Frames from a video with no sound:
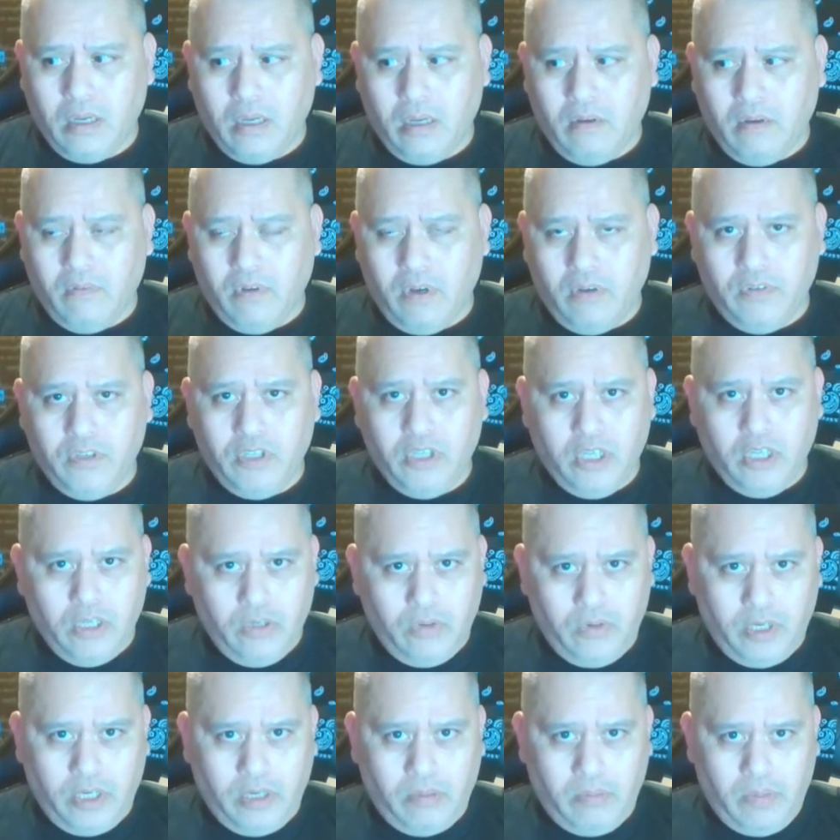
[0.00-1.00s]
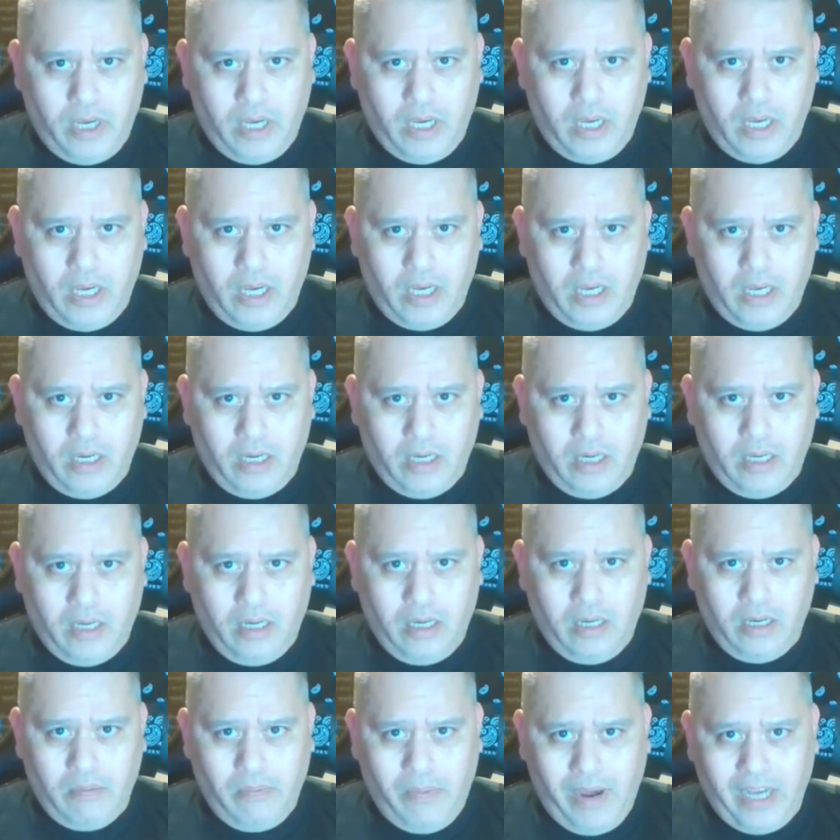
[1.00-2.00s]
Velveteen Dream. And
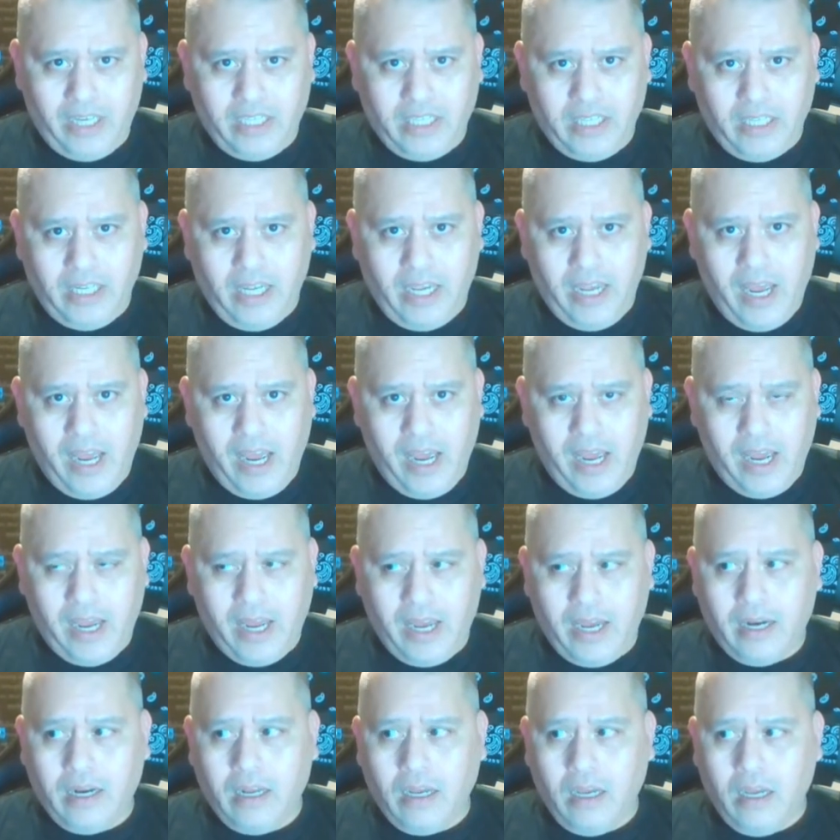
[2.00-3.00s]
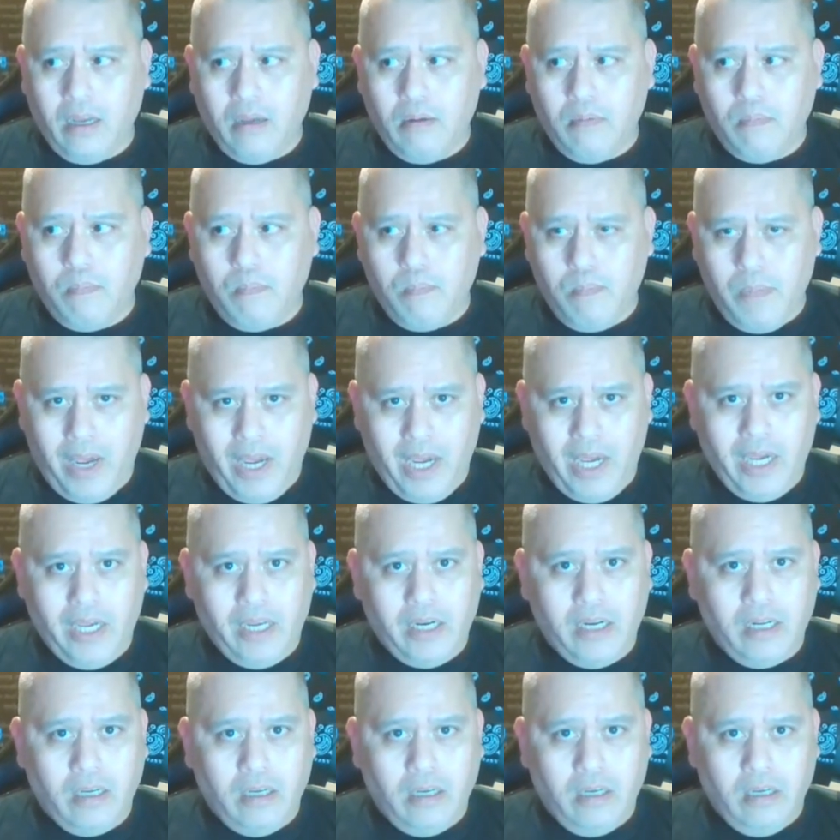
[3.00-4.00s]
the match that they had
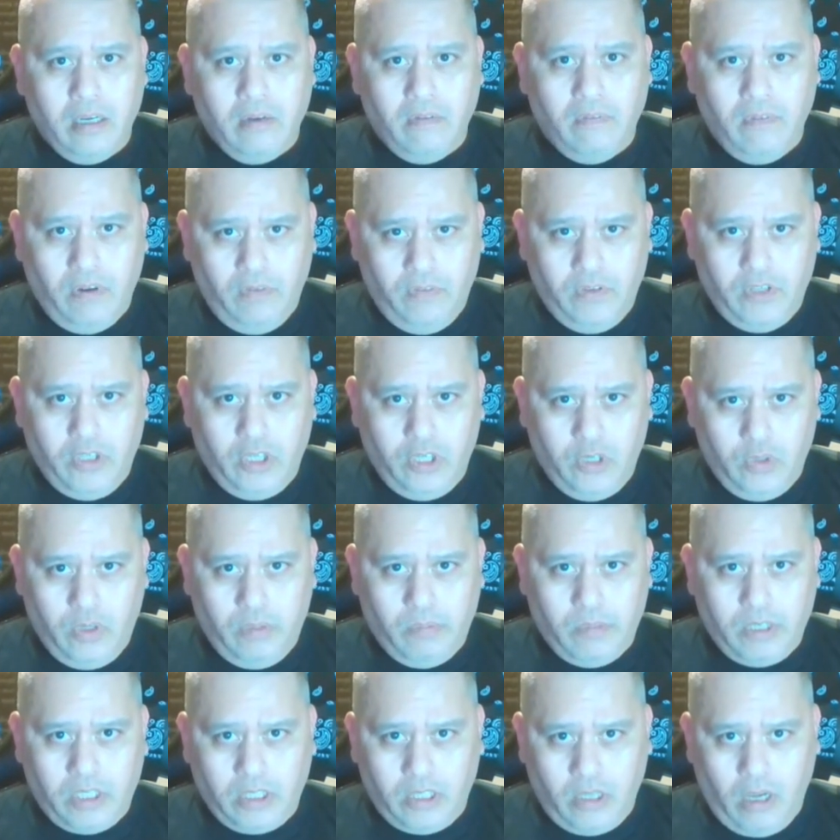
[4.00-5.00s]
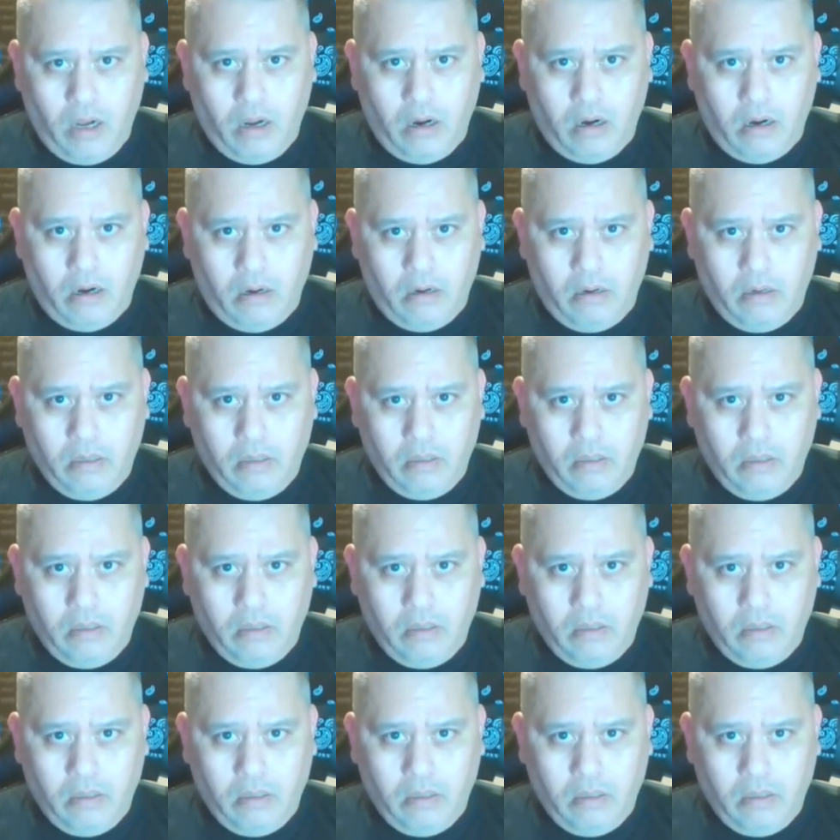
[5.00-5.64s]
made Velveteen Dream a star.